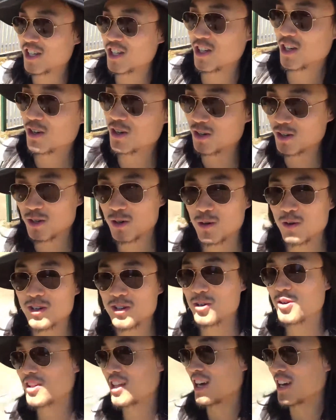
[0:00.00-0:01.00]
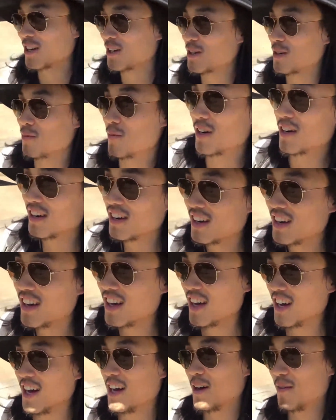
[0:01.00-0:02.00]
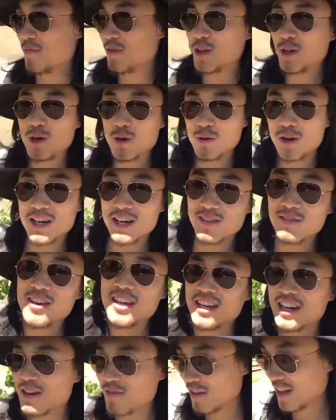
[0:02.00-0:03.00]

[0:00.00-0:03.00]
HDR doesn't always look that good, but you know what I mean.